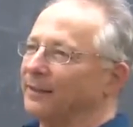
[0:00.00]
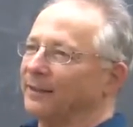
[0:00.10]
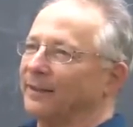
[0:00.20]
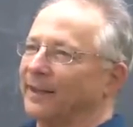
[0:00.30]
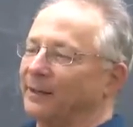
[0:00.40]
are
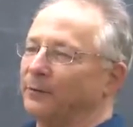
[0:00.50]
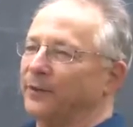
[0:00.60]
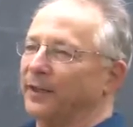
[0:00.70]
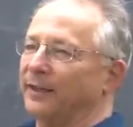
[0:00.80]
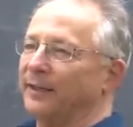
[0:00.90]
the kind of
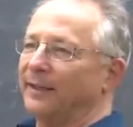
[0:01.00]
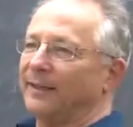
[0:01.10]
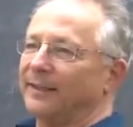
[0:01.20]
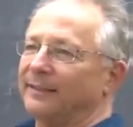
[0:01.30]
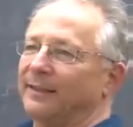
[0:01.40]
the
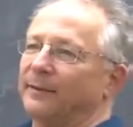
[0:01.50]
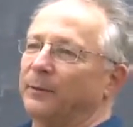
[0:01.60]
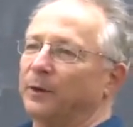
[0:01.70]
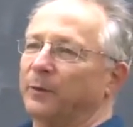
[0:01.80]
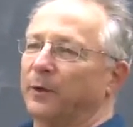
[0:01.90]
the,
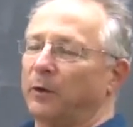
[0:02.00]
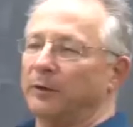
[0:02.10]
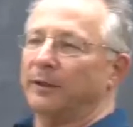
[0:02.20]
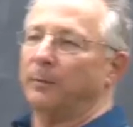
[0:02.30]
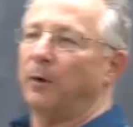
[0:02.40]
what we call
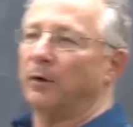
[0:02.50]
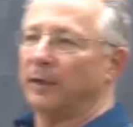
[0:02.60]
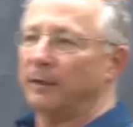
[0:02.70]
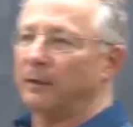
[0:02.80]
the De Morgan